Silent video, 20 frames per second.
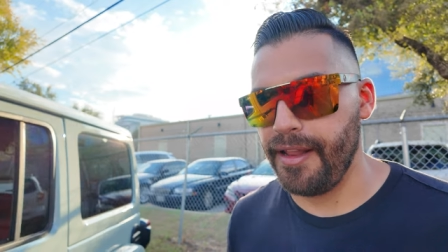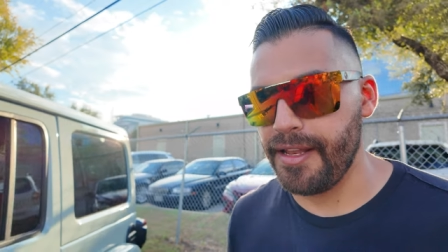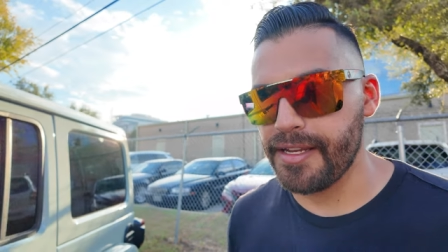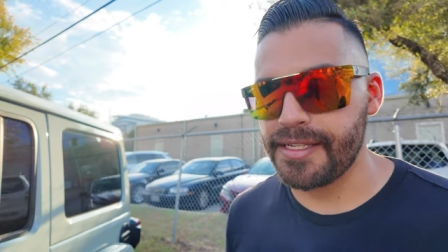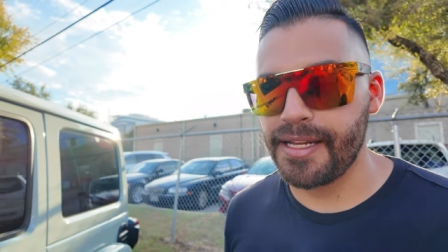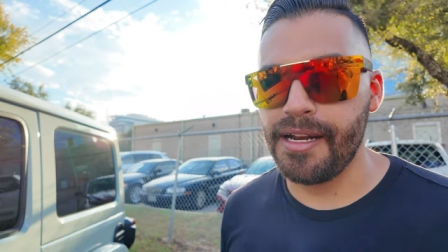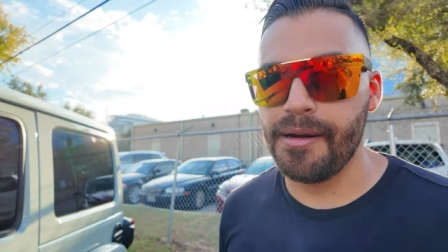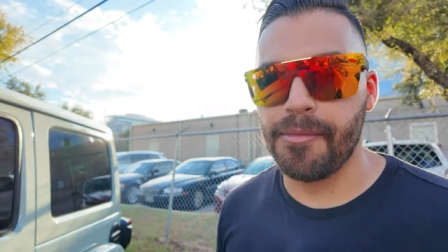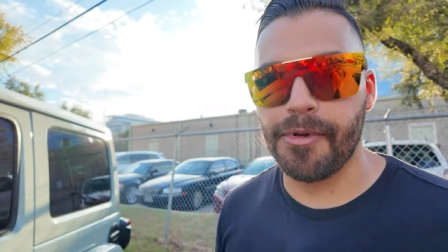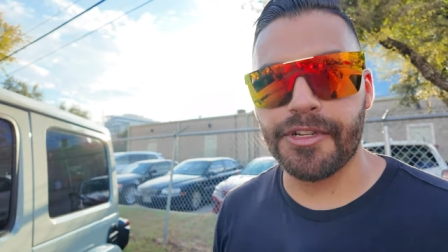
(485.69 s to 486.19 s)
and
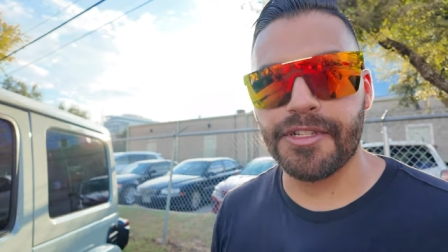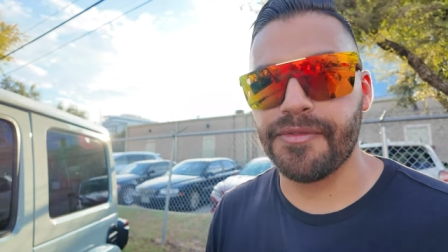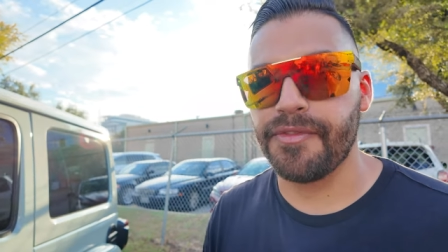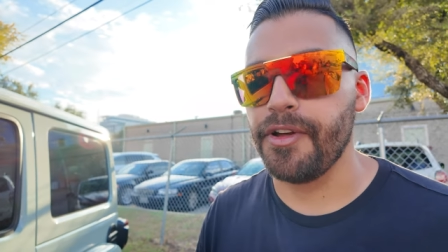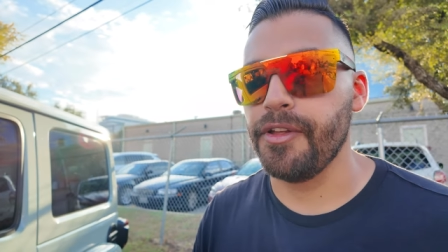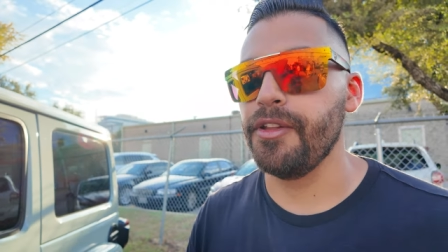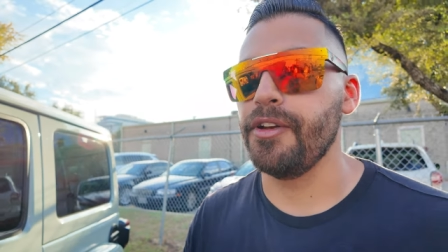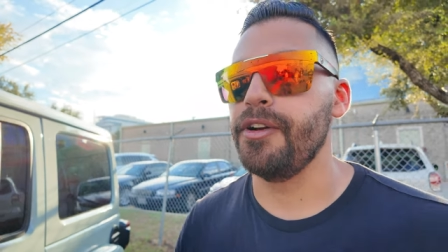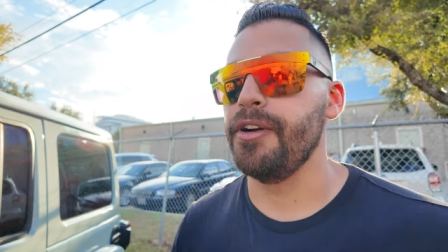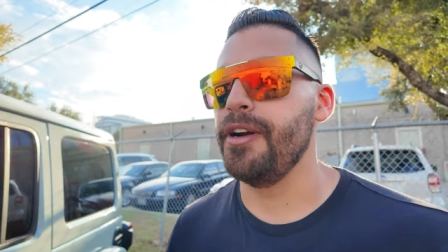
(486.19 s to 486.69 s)
it's got a bunch of
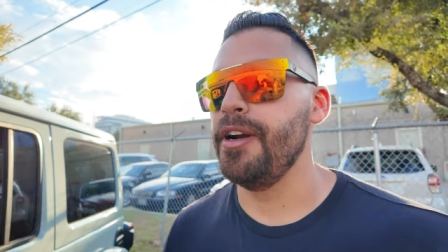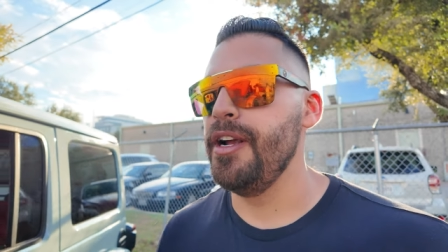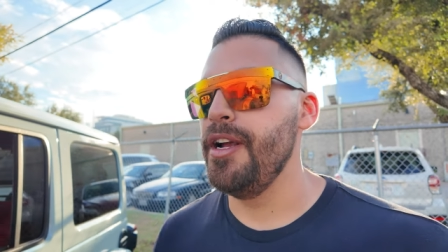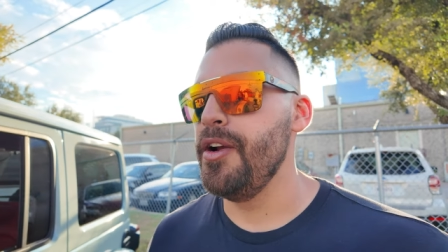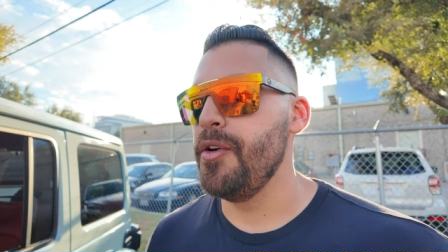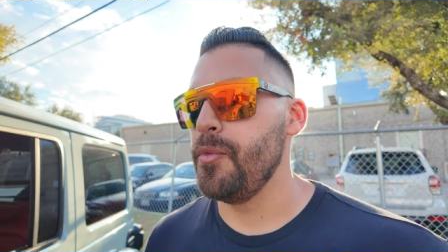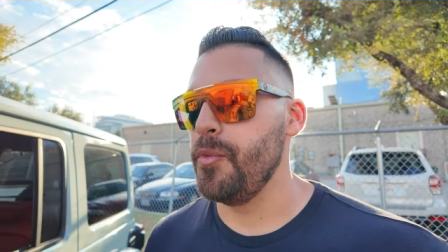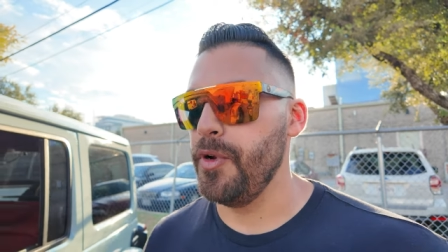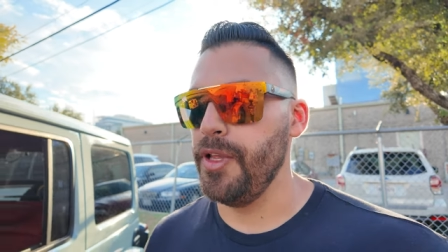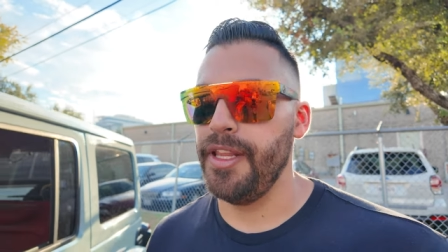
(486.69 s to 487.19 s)
other
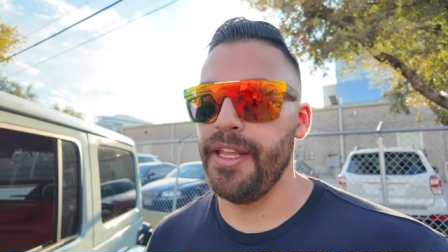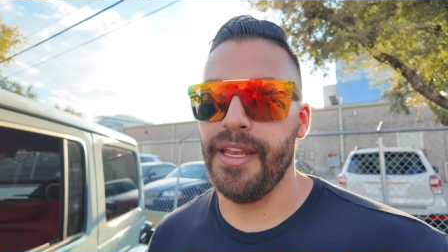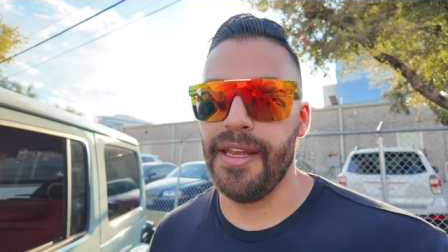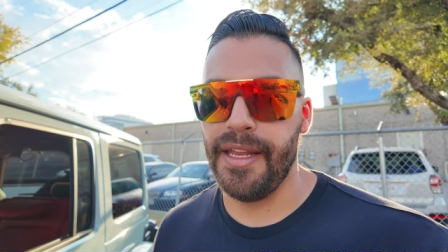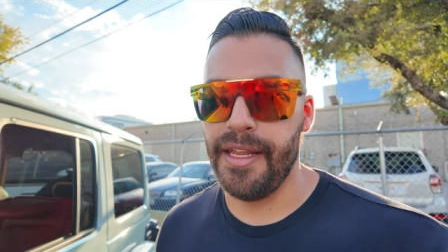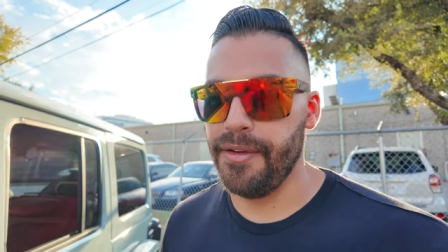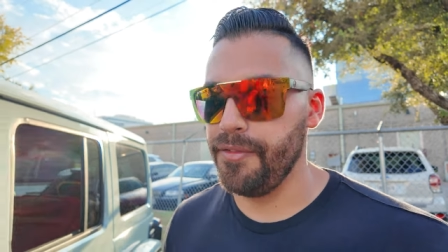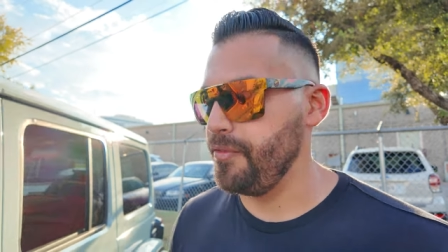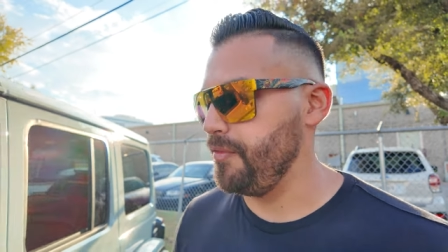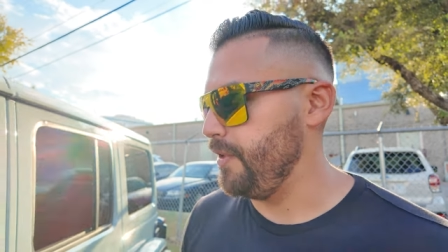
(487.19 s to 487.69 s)
really
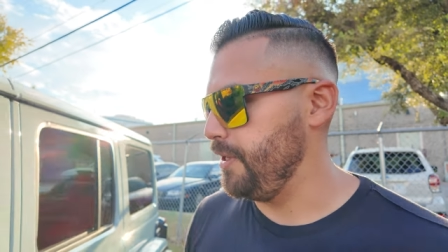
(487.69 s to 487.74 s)
neat